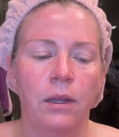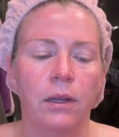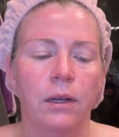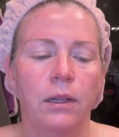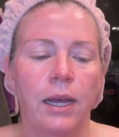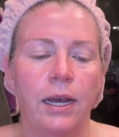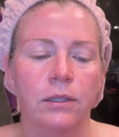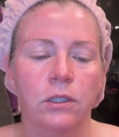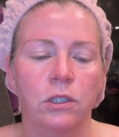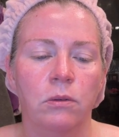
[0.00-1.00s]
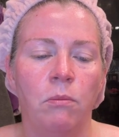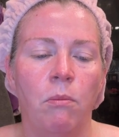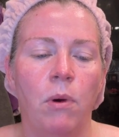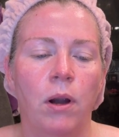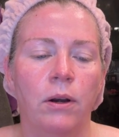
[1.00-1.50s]
class
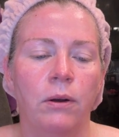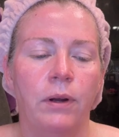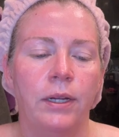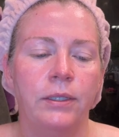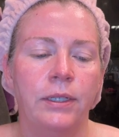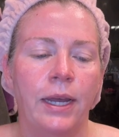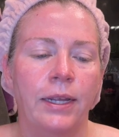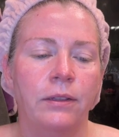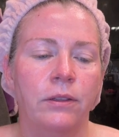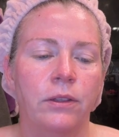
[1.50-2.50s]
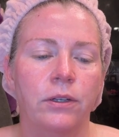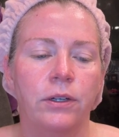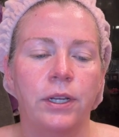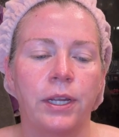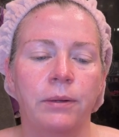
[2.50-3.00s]
tomorrow at
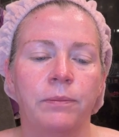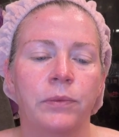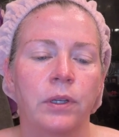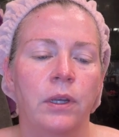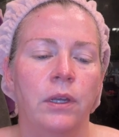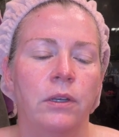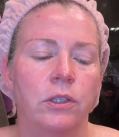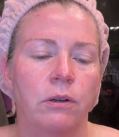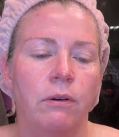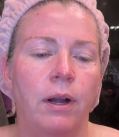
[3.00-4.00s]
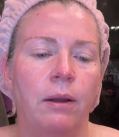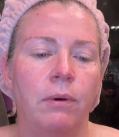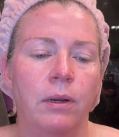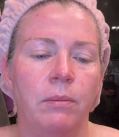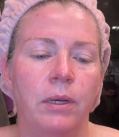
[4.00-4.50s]
9.30. So I
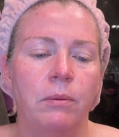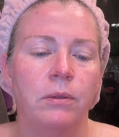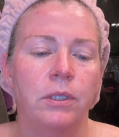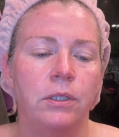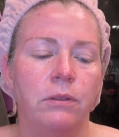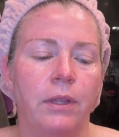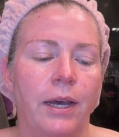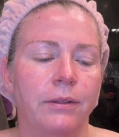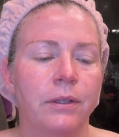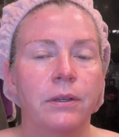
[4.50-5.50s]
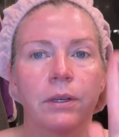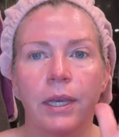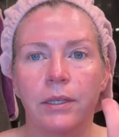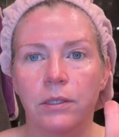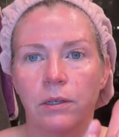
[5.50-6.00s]
wanna be able to do that.
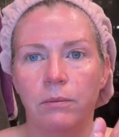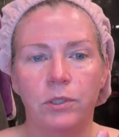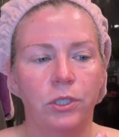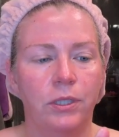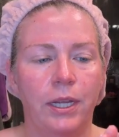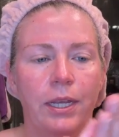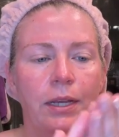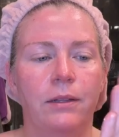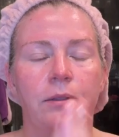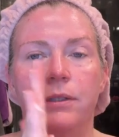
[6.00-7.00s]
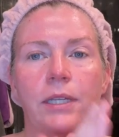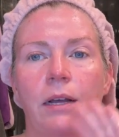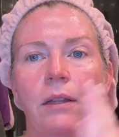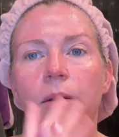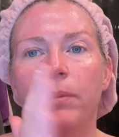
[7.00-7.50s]
Okay, so I'm just taking a
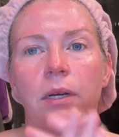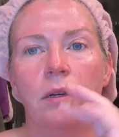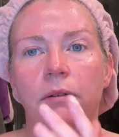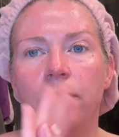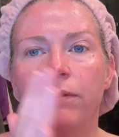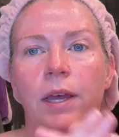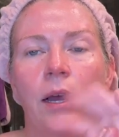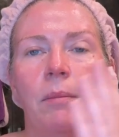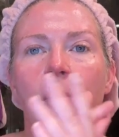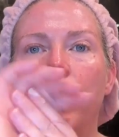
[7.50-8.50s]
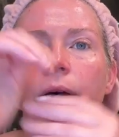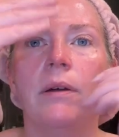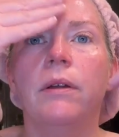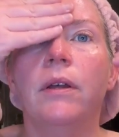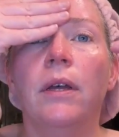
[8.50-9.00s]
dollop of the Emepelle